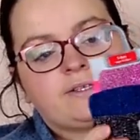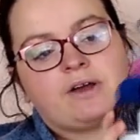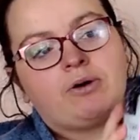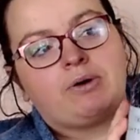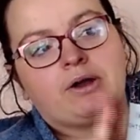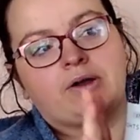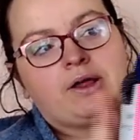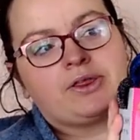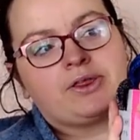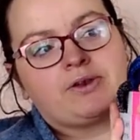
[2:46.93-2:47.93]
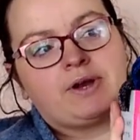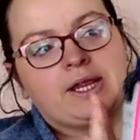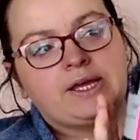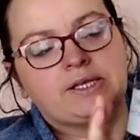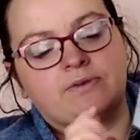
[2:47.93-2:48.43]
So I got three.
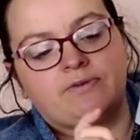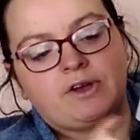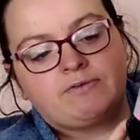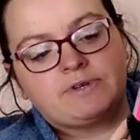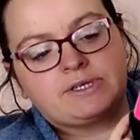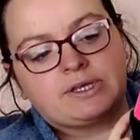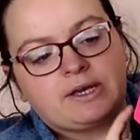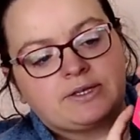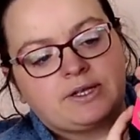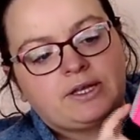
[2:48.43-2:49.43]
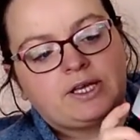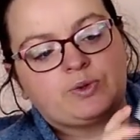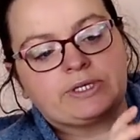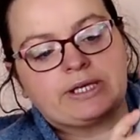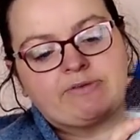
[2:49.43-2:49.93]
These are five to six, and these
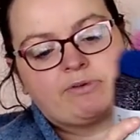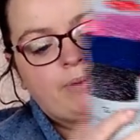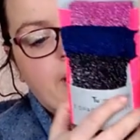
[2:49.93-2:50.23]
were seven